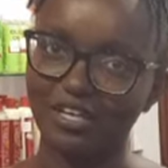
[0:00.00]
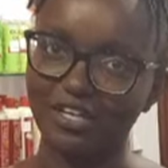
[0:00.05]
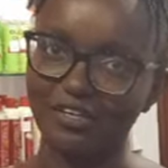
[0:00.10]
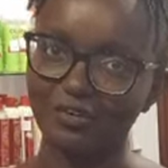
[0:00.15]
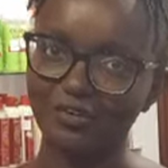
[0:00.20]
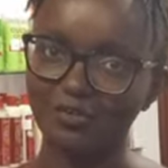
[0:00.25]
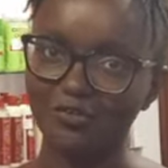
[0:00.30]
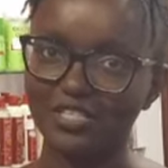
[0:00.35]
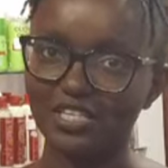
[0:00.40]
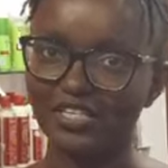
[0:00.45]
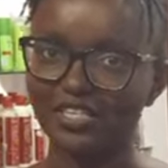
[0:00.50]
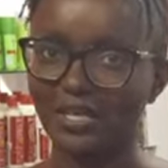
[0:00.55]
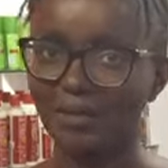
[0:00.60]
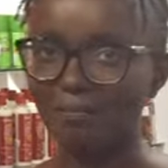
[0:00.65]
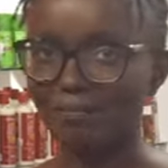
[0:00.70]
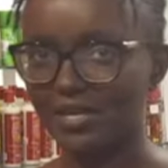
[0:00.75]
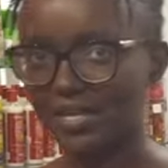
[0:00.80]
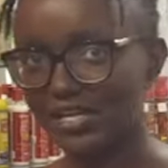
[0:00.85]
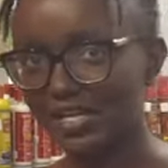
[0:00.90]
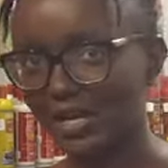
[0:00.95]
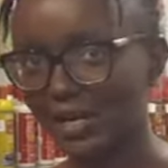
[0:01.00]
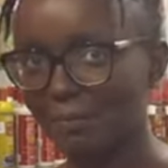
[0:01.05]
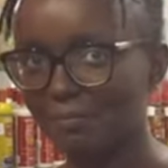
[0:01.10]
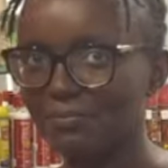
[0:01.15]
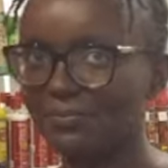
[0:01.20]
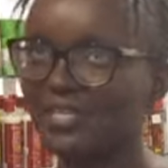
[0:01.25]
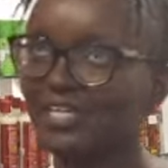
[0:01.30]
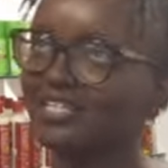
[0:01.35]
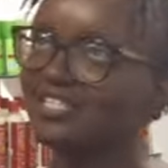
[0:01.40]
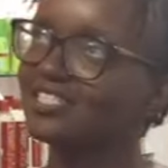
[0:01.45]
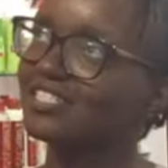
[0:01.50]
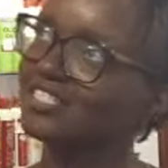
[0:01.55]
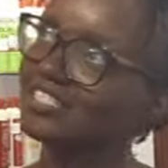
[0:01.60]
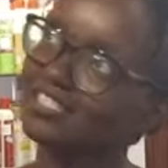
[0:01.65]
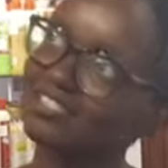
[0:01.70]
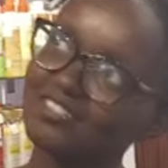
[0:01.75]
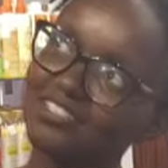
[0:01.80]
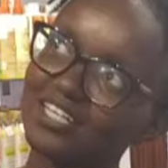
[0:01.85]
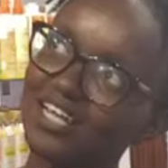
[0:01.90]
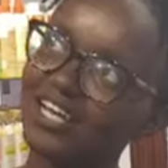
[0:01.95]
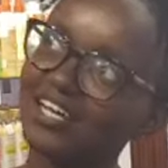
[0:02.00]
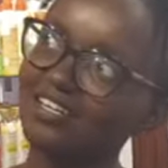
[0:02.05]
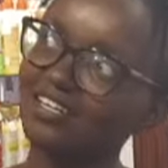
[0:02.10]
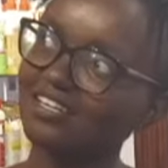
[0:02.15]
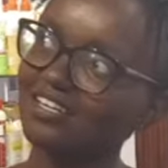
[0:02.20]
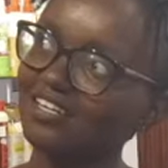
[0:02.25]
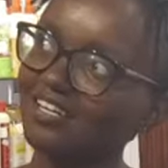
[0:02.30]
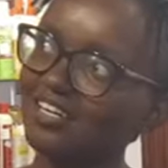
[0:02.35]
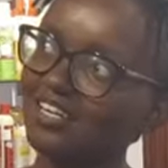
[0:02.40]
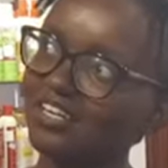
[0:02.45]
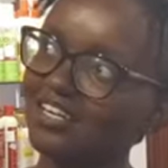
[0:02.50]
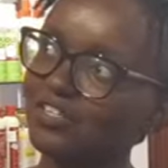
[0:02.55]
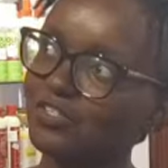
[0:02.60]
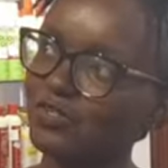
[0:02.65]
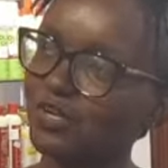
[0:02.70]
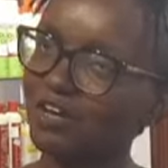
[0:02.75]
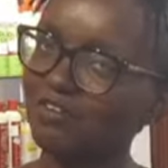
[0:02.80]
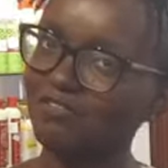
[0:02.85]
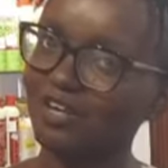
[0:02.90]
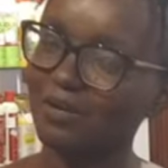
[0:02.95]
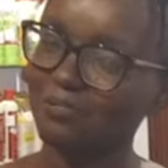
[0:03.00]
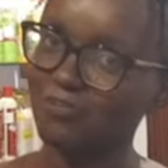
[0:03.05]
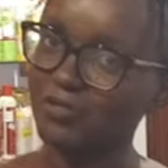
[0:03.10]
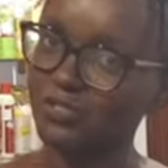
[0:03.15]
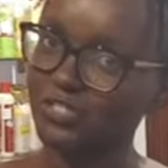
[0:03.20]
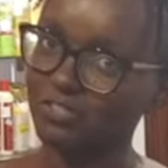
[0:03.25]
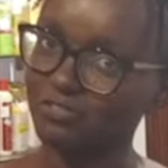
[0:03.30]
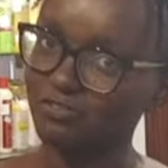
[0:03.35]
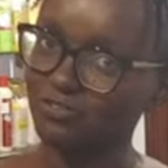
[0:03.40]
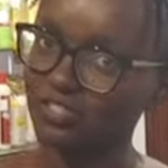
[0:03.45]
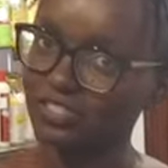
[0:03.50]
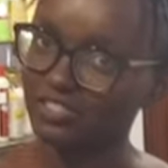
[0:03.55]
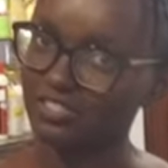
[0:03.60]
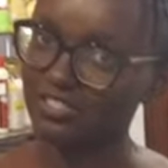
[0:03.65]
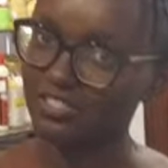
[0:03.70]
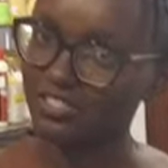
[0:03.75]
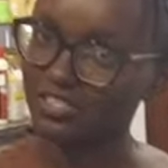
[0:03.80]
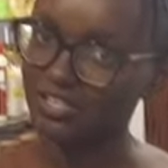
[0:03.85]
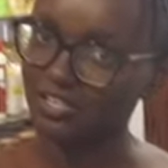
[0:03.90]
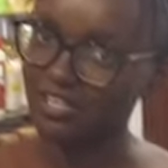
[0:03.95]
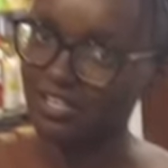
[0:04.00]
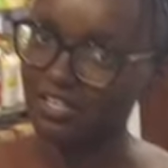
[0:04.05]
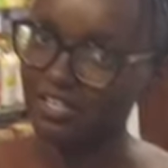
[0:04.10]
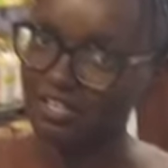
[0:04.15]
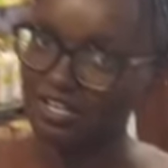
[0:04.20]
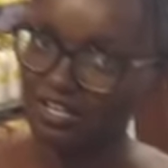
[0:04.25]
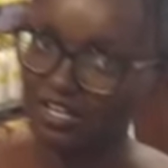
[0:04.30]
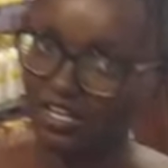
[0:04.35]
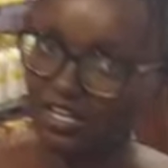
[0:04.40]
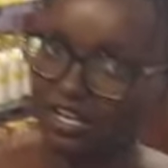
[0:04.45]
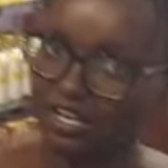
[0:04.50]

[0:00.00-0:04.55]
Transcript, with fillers: including the makeup, the interior. Where do you get your products from?